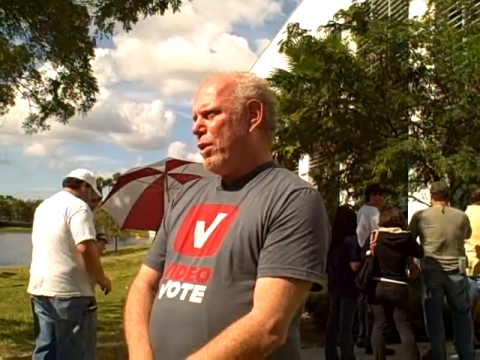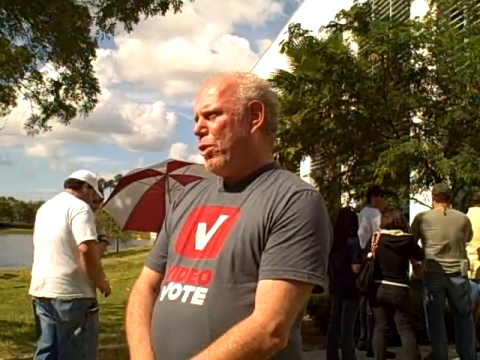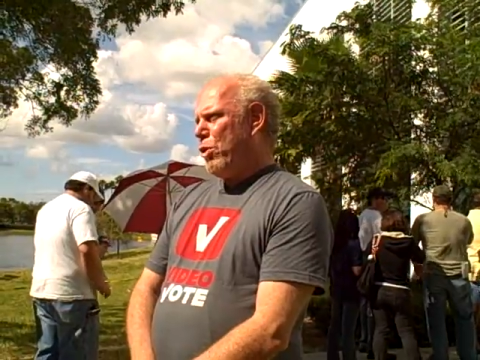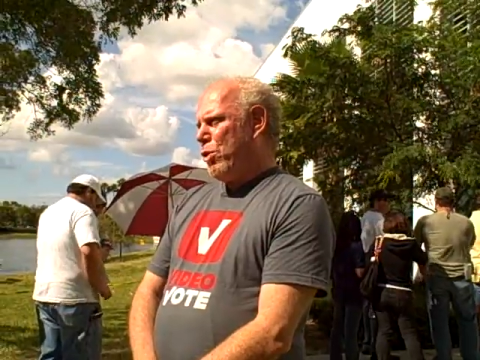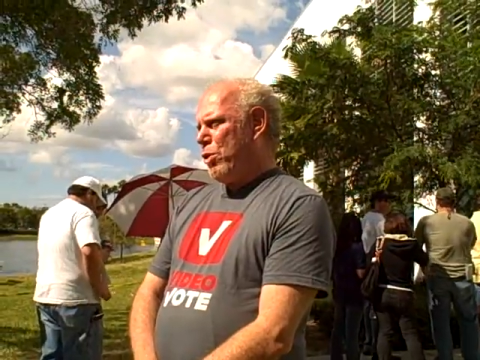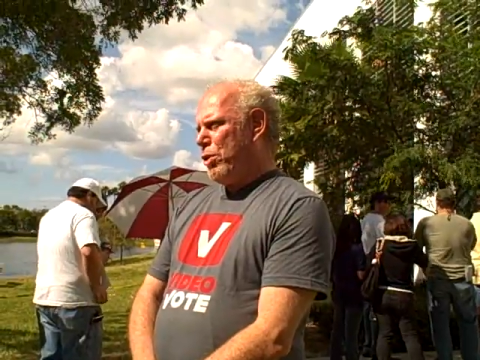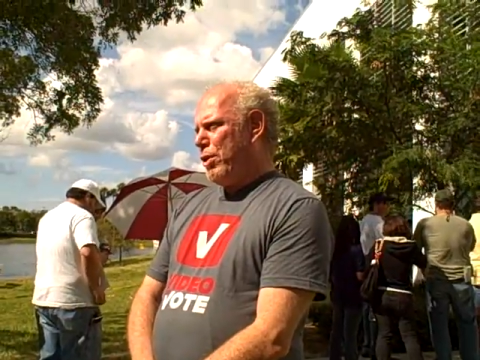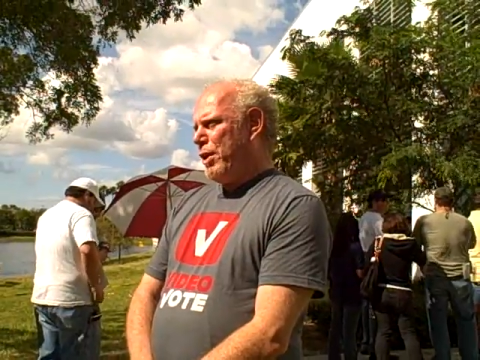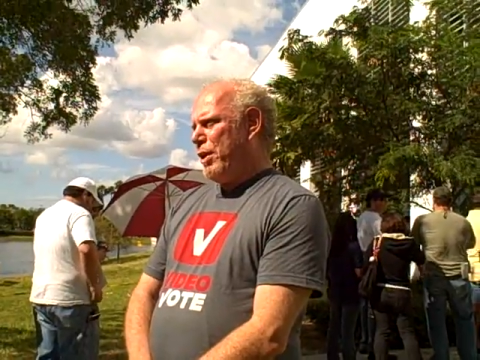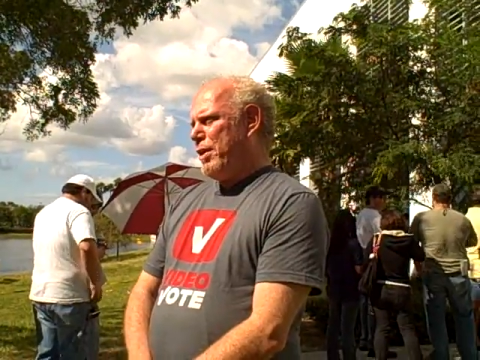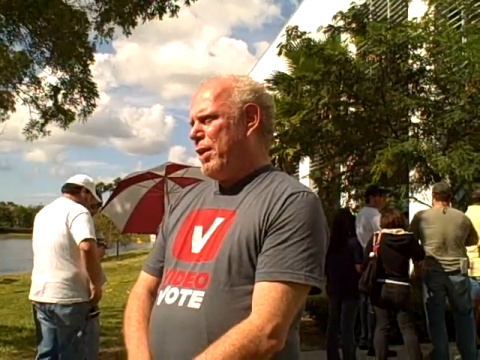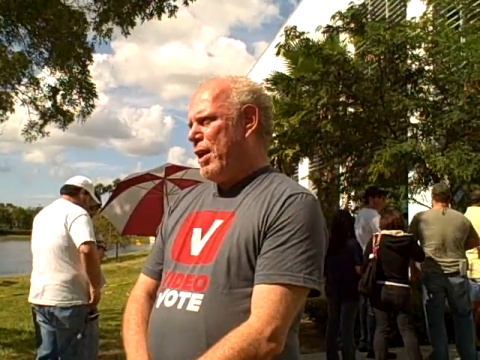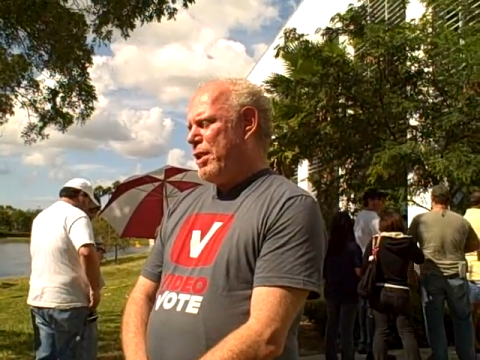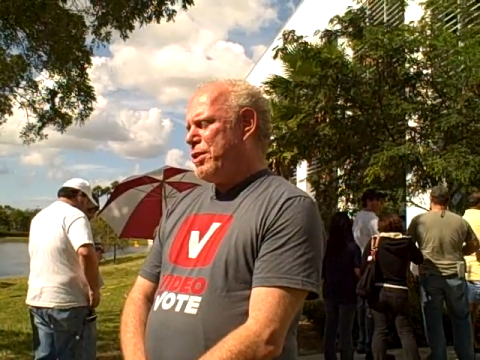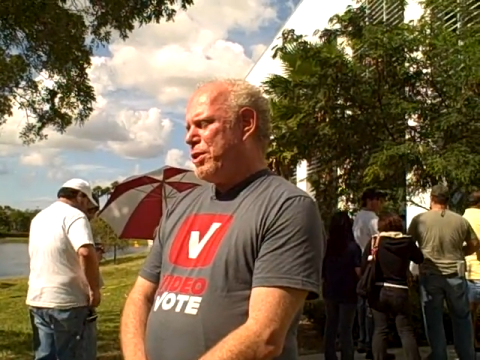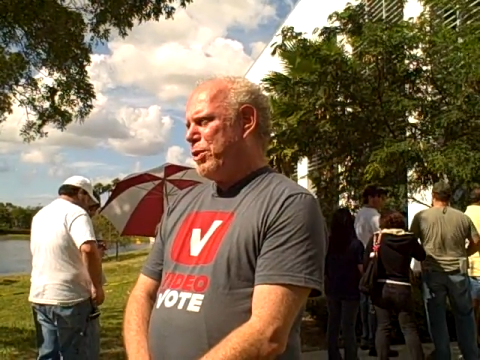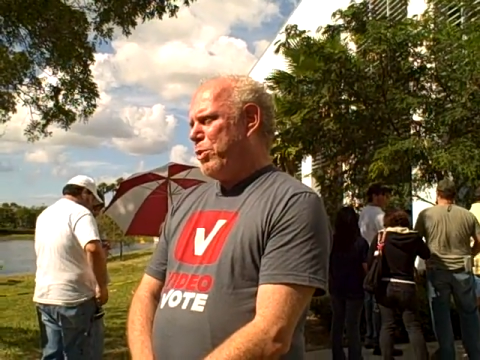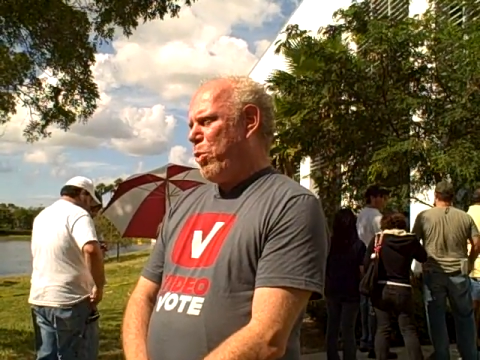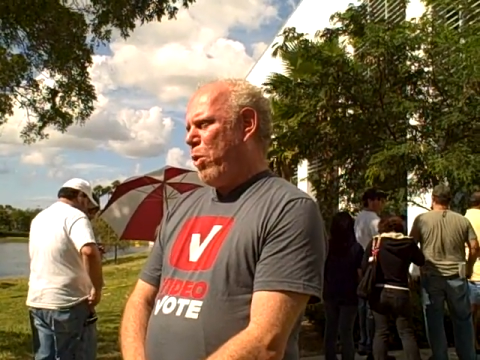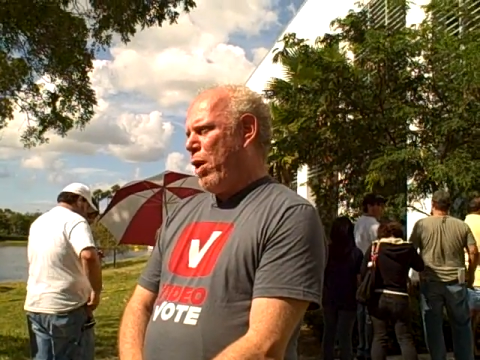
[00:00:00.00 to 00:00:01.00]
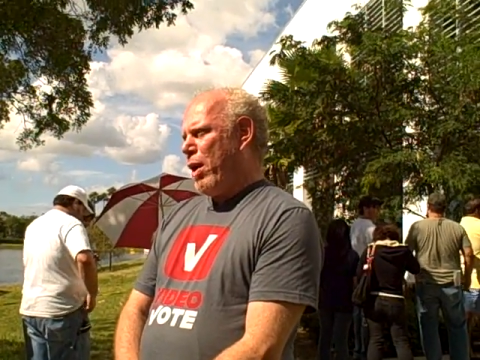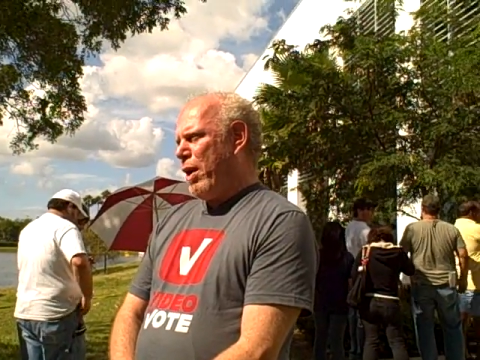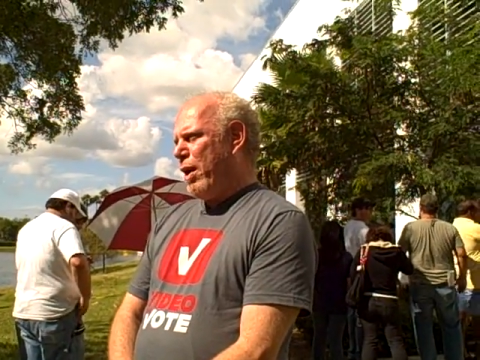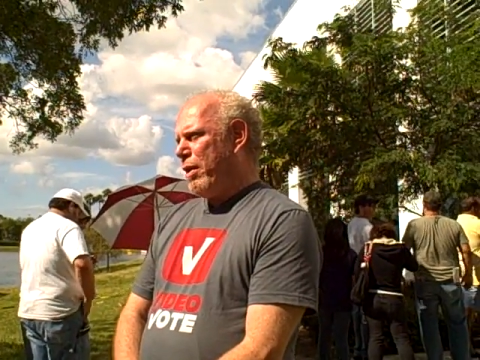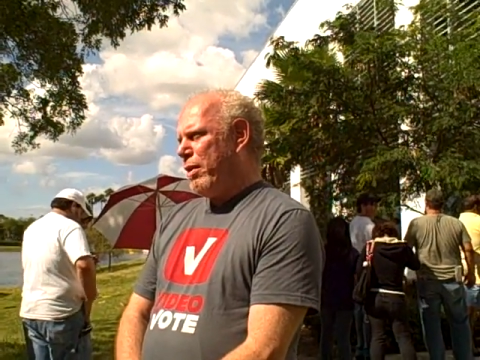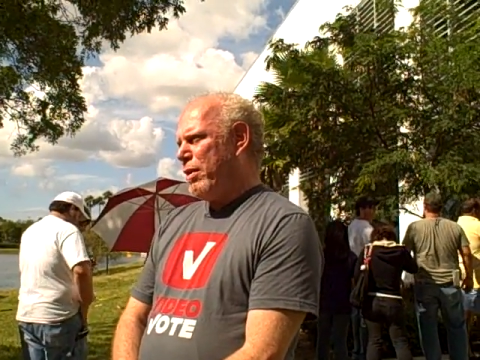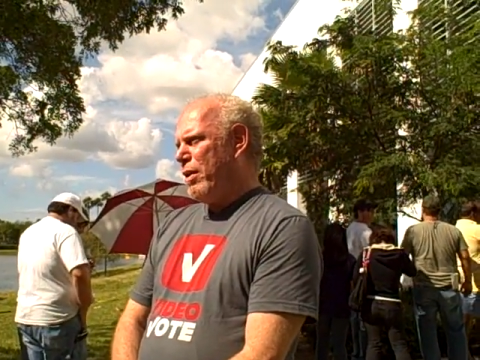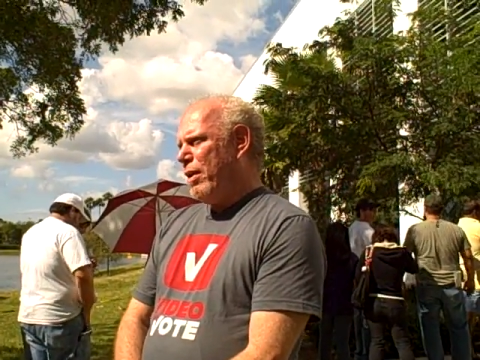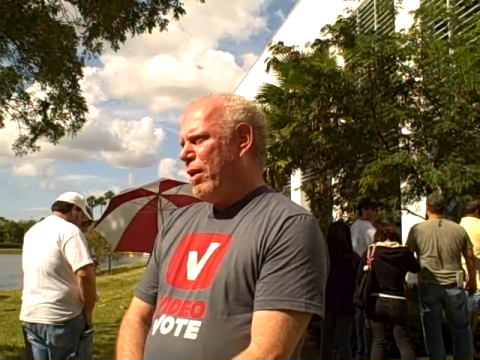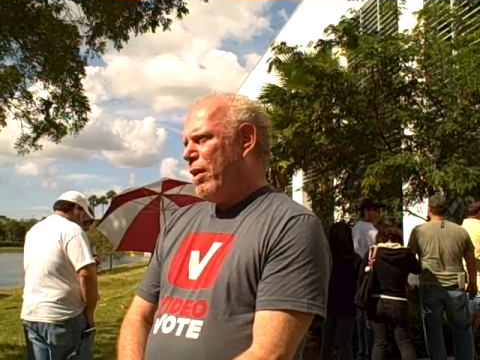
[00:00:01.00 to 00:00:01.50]
early nationwide.
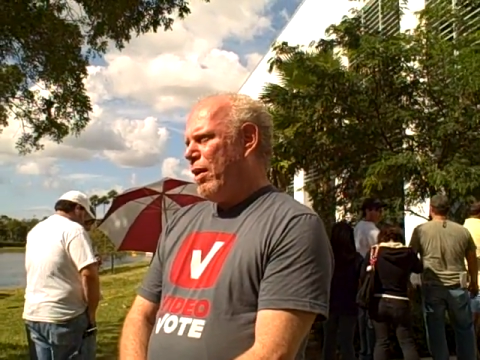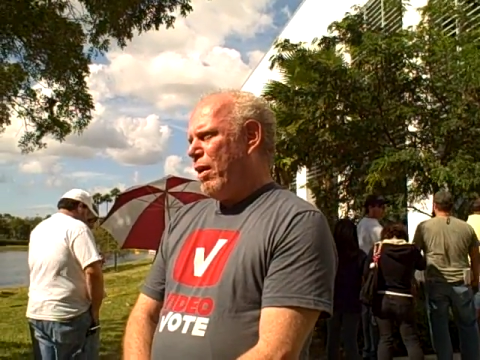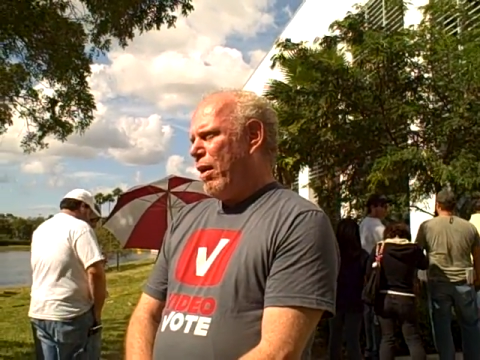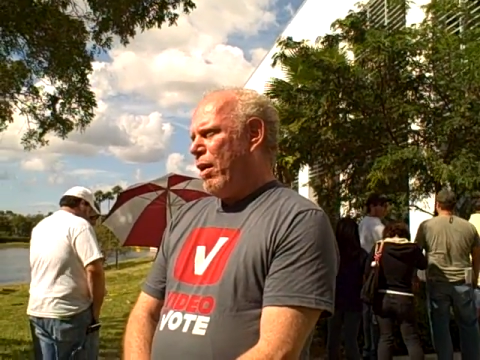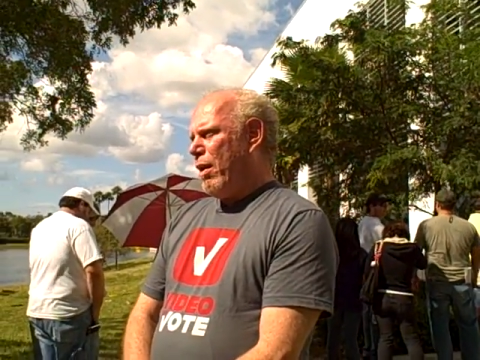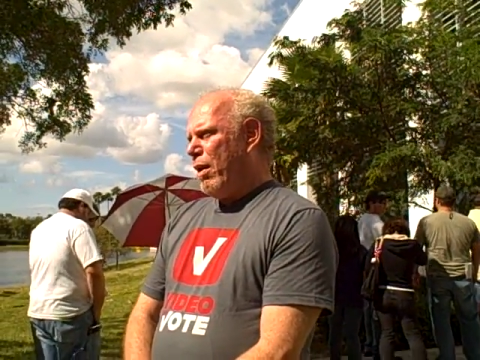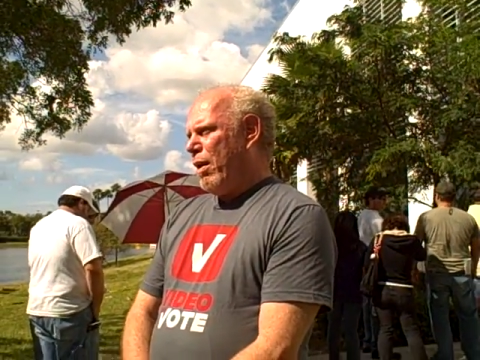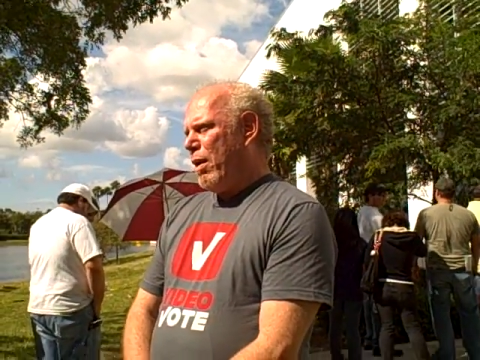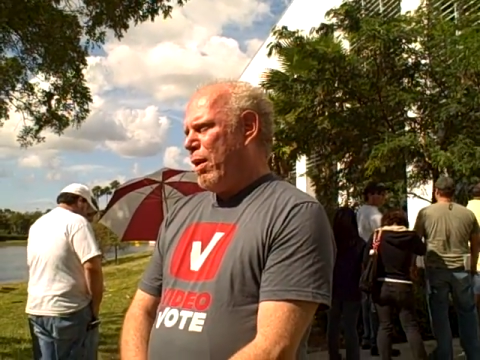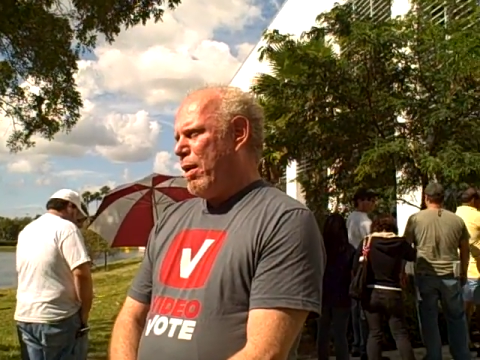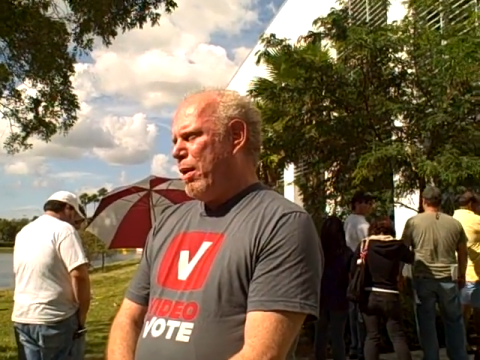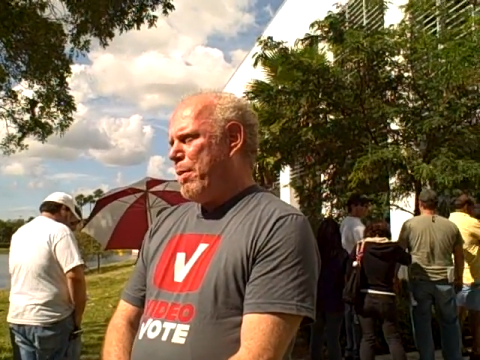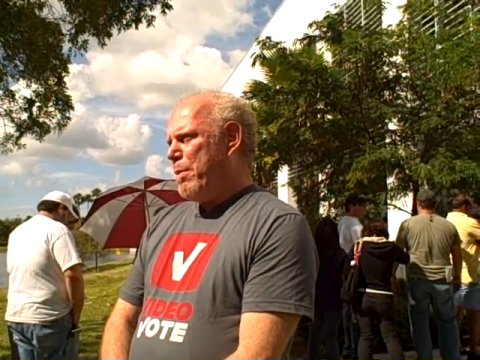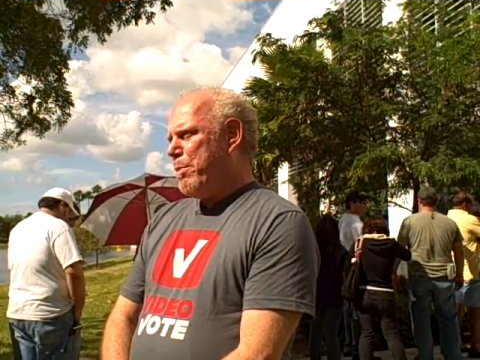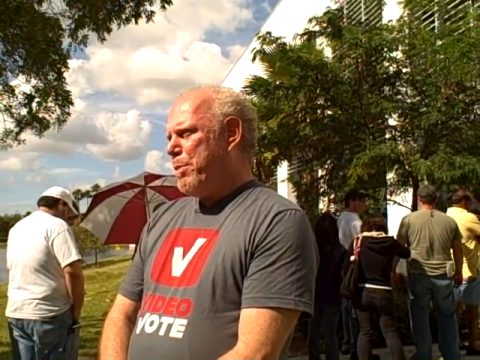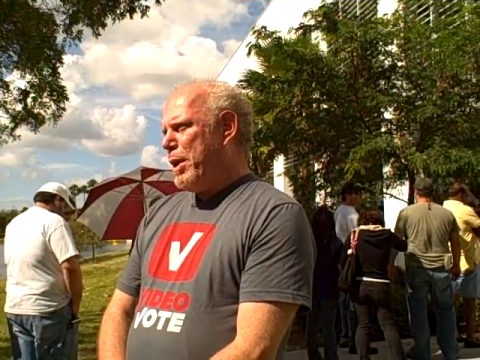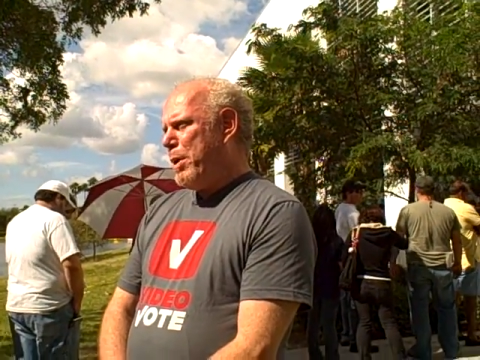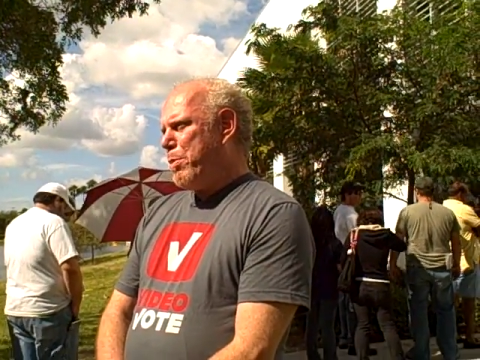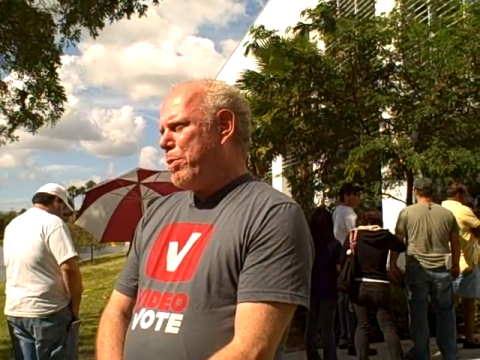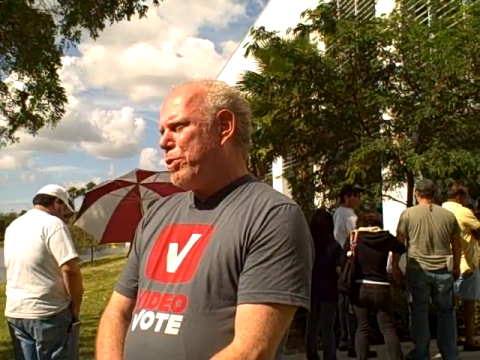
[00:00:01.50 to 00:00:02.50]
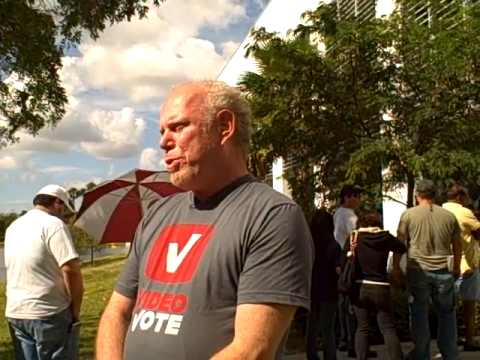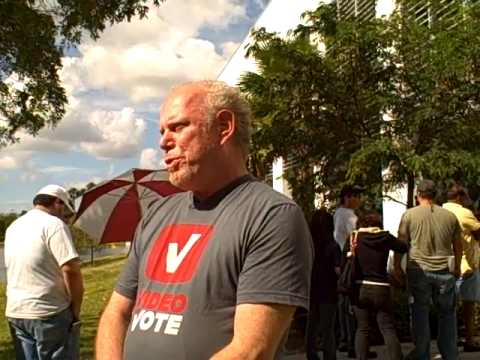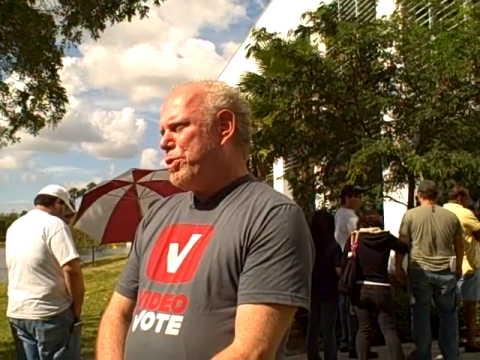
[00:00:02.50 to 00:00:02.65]
People